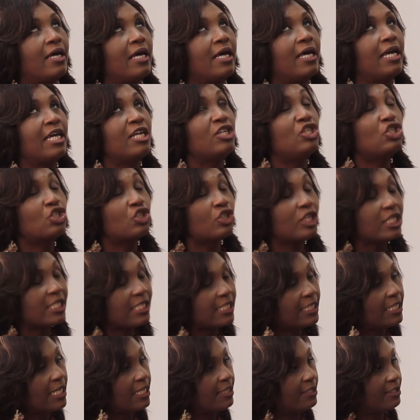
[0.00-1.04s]

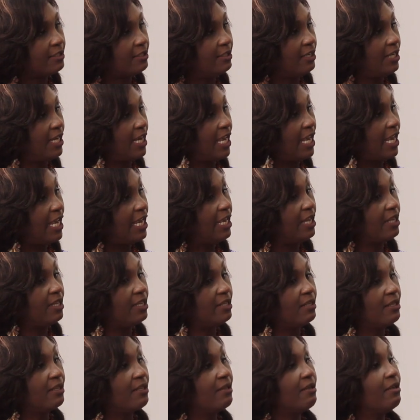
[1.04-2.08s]
interested
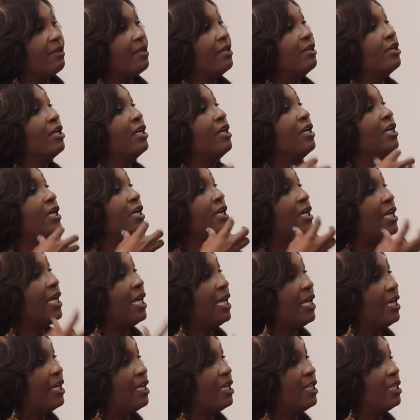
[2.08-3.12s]
in
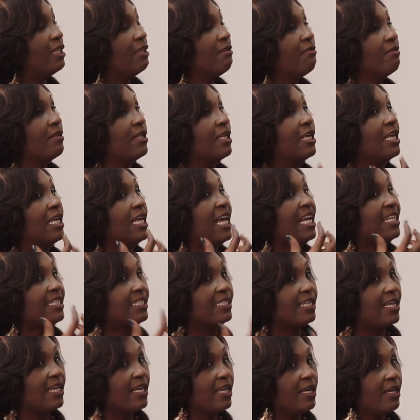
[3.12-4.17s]
in
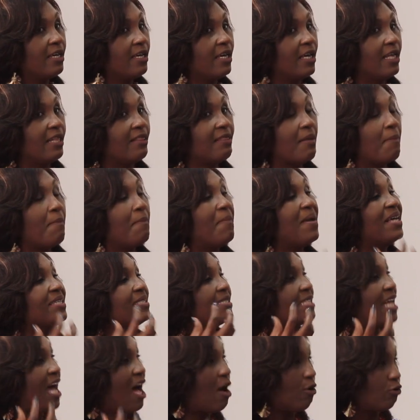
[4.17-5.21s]
getting the
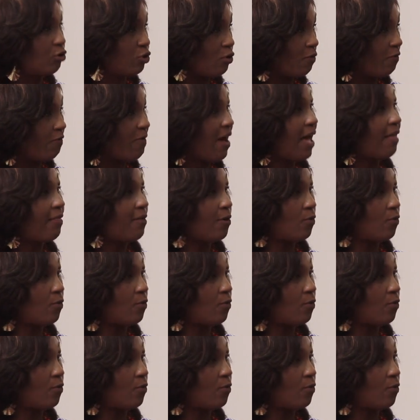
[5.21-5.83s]
best out of other